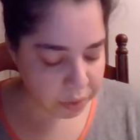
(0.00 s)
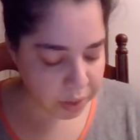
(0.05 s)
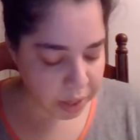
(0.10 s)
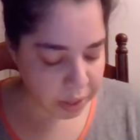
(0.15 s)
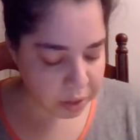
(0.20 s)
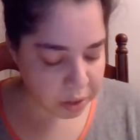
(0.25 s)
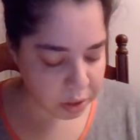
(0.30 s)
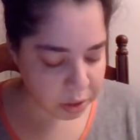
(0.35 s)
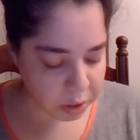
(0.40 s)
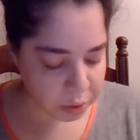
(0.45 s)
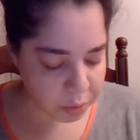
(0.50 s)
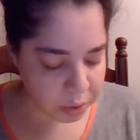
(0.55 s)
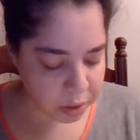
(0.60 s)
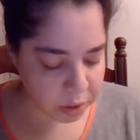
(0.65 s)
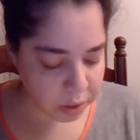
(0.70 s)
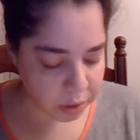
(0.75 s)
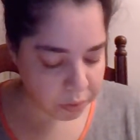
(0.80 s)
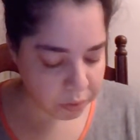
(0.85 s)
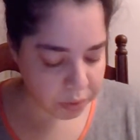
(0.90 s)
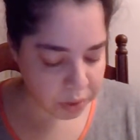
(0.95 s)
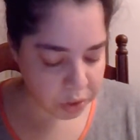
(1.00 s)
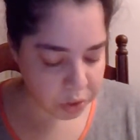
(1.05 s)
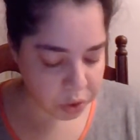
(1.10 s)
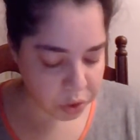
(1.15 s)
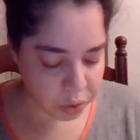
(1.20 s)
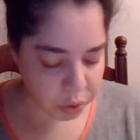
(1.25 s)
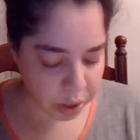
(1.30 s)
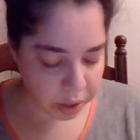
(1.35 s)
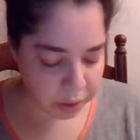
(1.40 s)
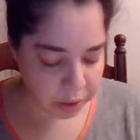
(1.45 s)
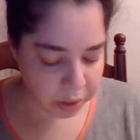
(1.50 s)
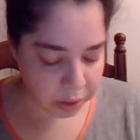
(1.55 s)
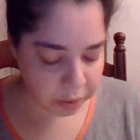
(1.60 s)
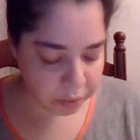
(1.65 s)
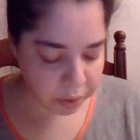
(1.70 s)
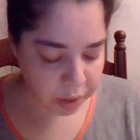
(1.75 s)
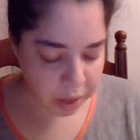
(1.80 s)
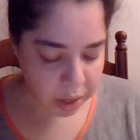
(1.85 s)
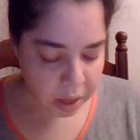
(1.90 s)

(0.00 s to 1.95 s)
exclusive, destructive,